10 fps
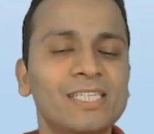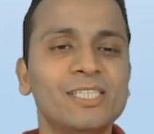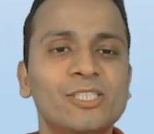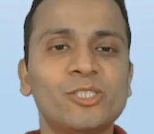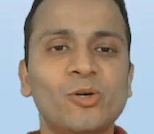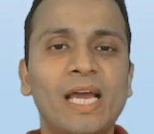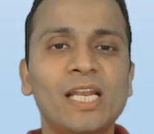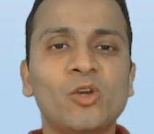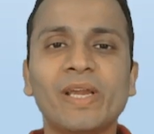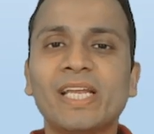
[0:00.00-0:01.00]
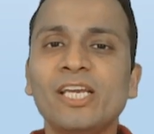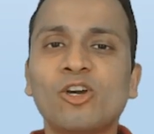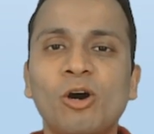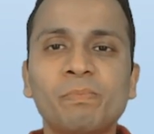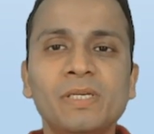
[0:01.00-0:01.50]
So I'll quickly
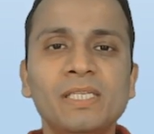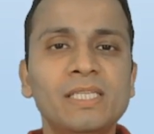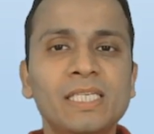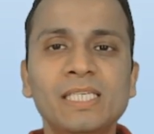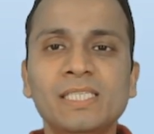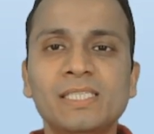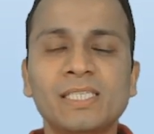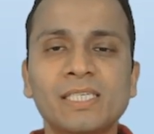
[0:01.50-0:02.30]
copy these